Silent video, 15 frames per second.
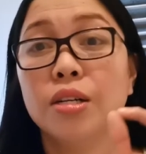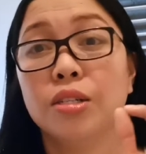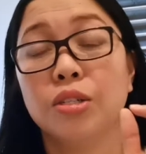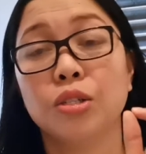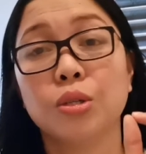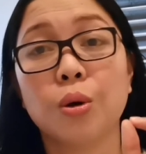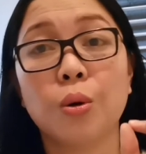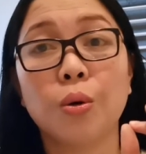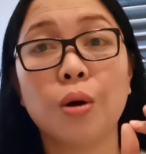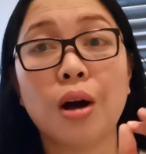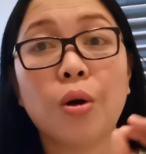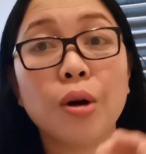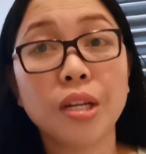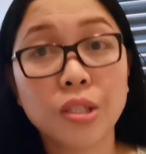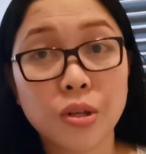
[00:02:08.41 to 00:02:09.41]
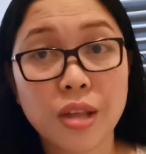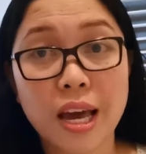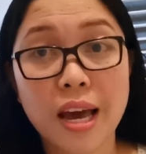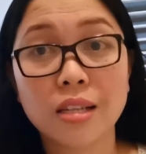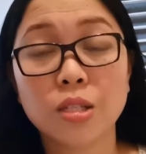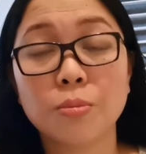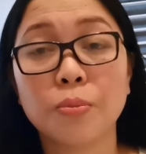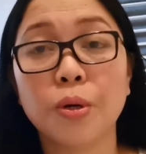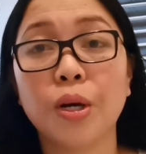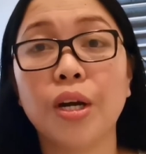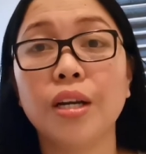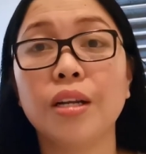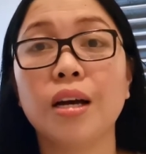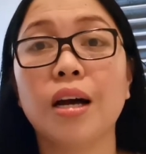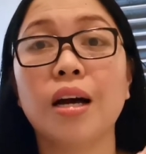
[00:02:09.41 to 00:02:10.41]
So according to the
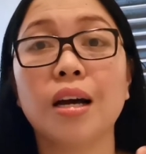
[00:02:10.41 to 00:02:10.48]
expert,